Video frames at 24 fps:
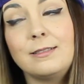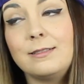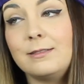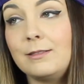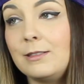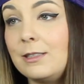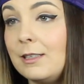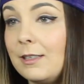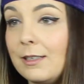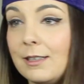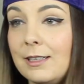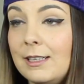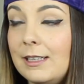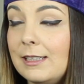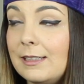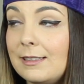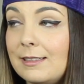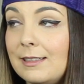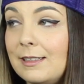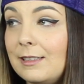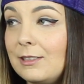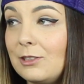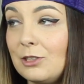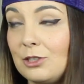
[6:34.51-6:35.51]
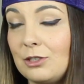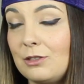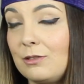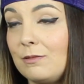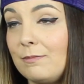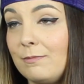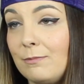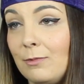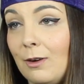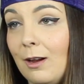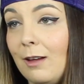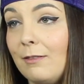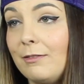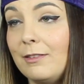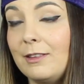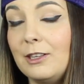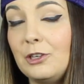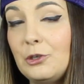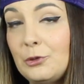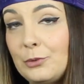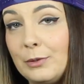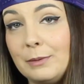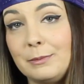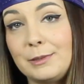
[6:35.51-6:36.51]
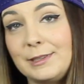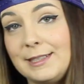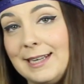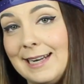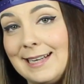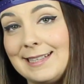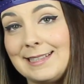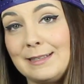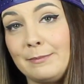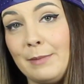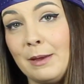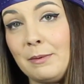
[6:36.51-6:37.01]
Jeez, it's just rough. And then Dreamer takes them.